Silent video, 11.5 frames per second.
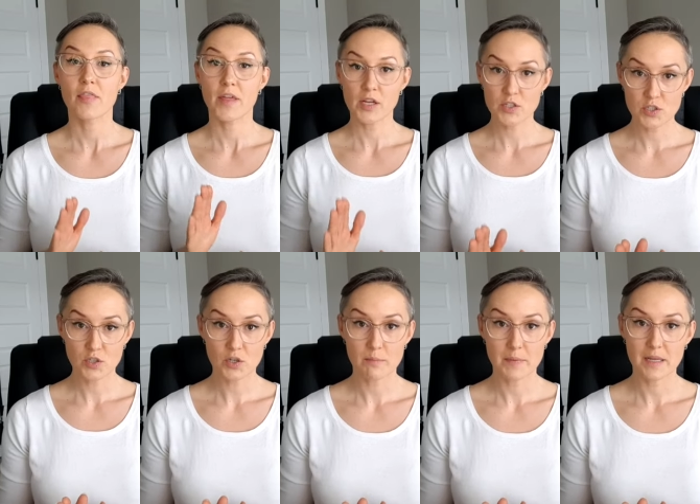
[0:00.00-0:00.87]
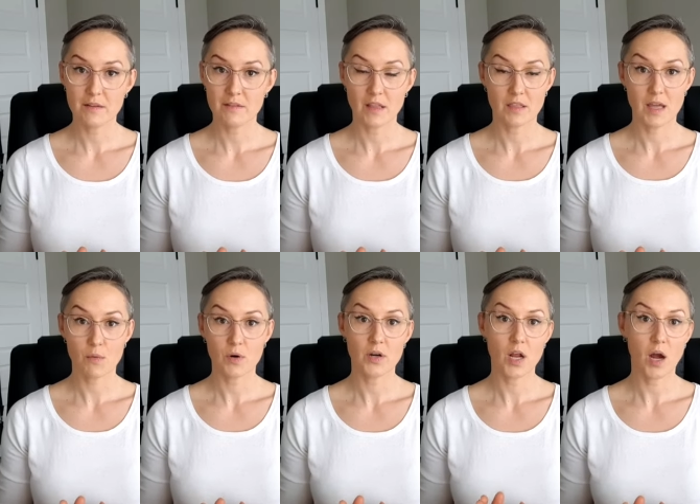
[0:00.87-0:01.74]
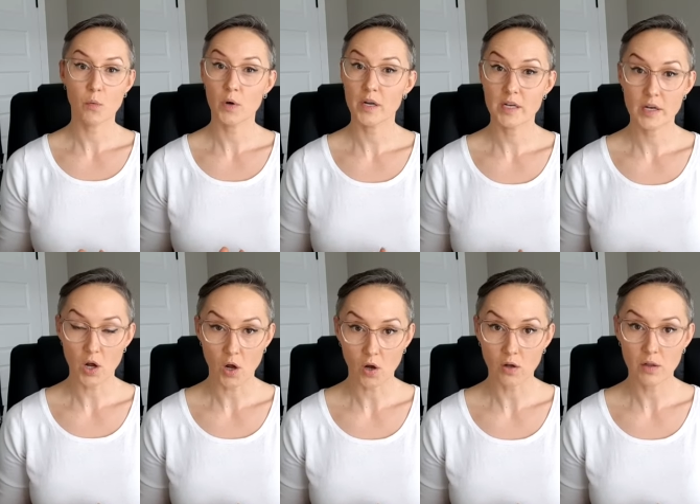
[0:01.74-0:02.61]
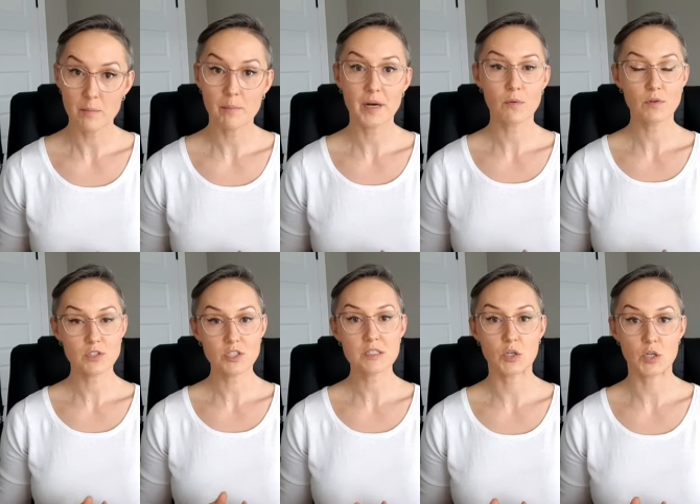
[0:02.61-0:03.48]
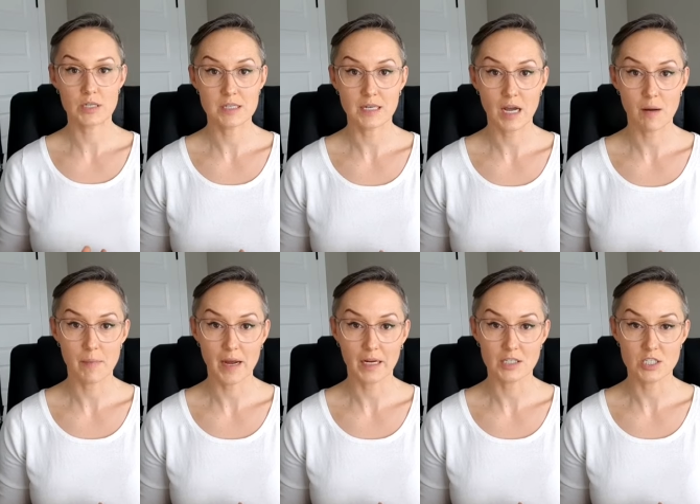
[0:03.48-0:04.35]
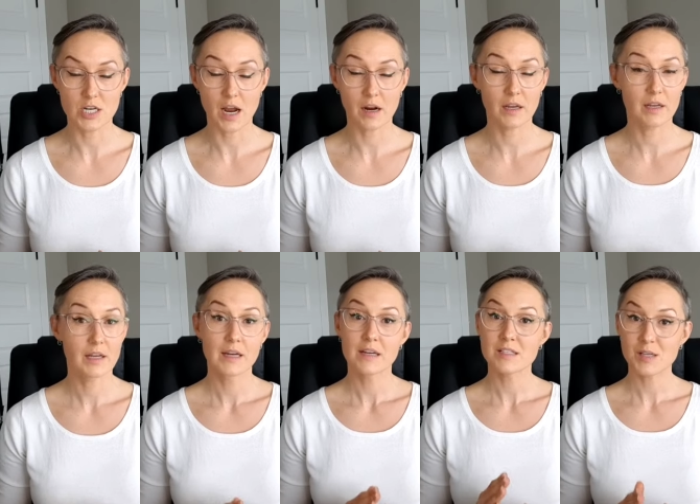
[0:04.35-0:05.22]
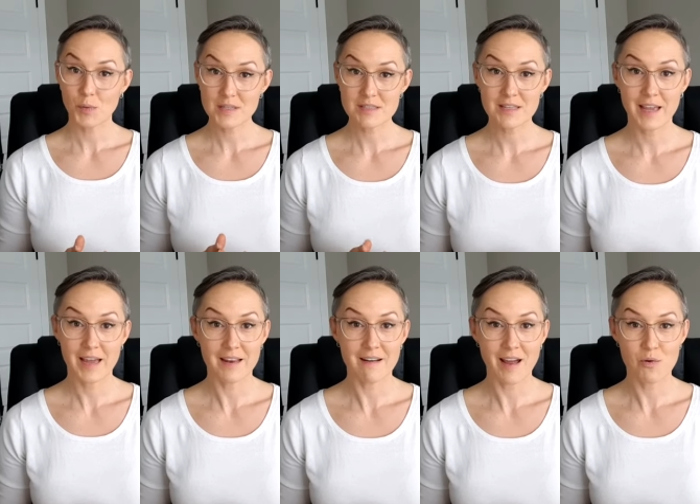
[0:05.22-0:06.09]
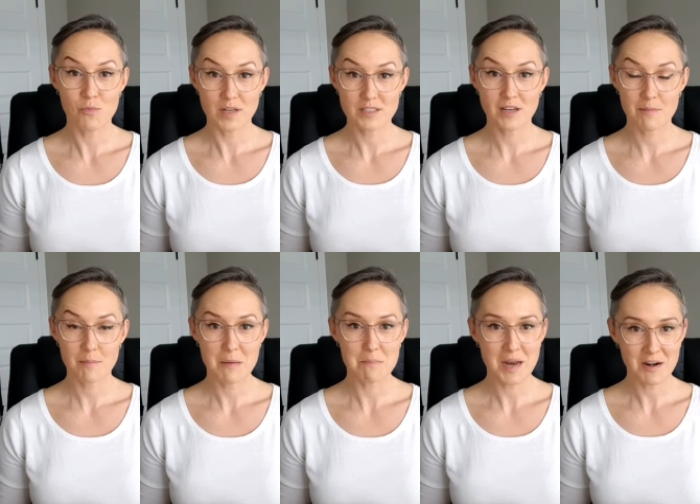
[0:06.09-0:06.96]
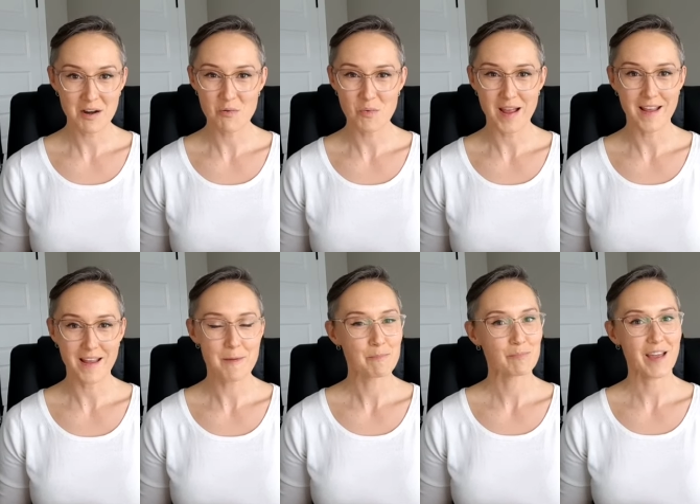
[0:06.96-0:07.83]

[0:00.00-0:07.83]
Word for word: They assured me that they were not worried at all, but it was just good to come back and check. So once again, I went on my merry way.